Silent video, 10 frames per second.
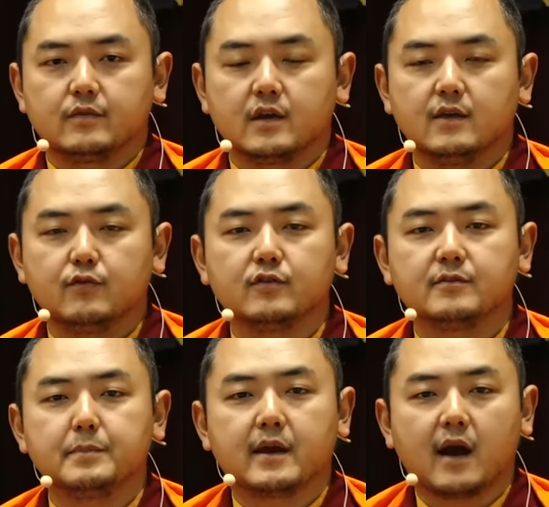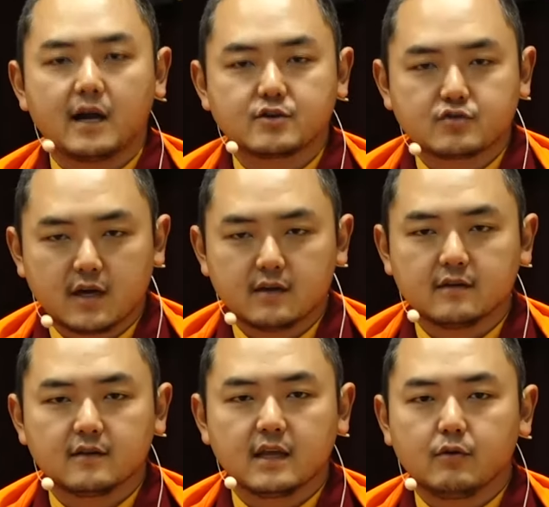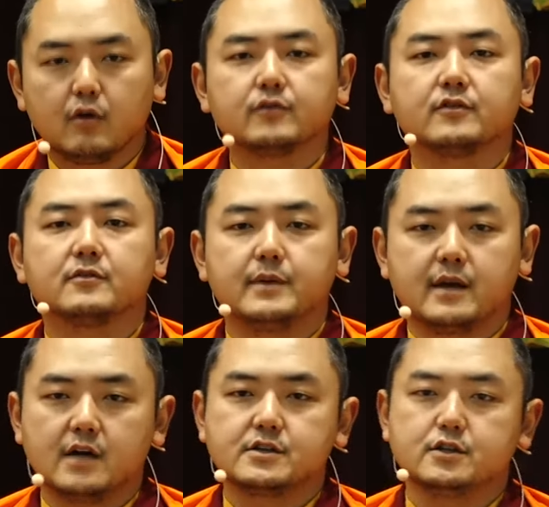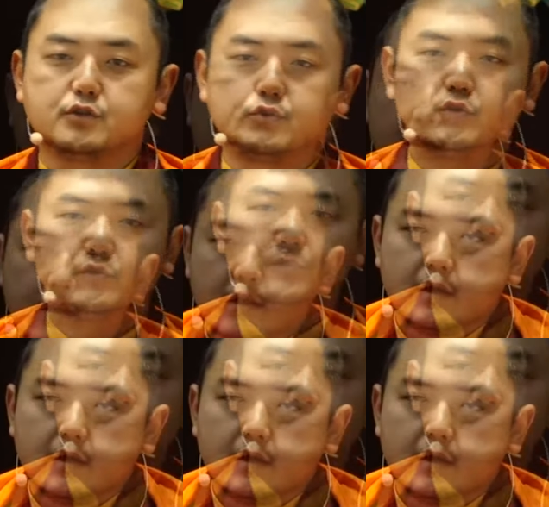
If you speak harsh to others, they will also speak harshly to you.